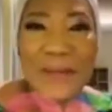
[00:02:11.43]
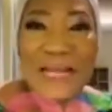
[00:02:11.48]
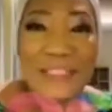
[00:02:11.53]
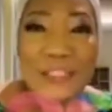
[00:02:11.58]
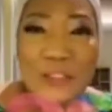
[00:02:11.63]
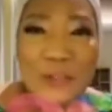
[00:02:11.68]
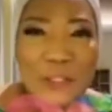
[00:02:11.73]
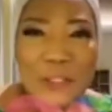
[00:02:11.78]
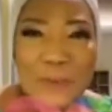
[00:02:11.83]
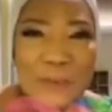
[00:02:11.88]

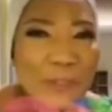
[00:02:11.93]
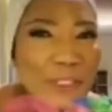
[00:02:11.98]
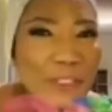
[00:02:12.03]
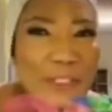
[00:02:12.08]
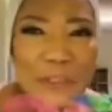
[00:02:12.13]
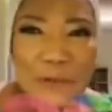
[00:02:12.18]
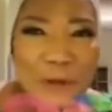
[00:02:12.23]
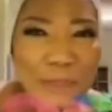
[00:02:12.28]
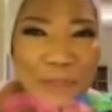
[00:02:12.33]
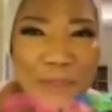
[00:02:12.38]
Pastors,
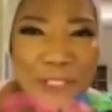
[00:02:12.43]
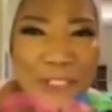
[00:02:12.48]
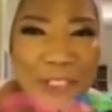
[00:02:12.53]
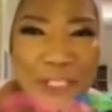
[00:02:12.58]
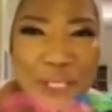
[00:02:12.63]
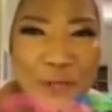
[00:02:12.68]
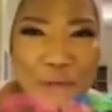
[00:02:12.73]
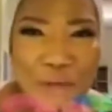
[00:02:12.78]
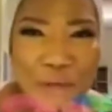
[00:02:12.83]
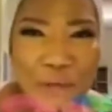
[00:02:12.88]
please stop
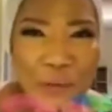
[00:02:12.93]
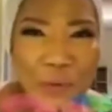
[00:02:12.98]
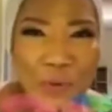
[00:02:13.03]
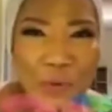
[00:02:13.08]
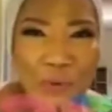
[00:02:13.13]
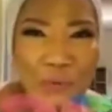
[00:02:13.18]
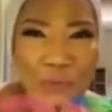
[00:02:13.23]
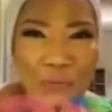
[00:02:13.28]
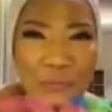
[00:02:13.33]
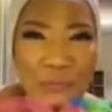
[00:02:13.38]
this
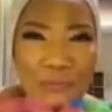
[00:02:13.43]
evil.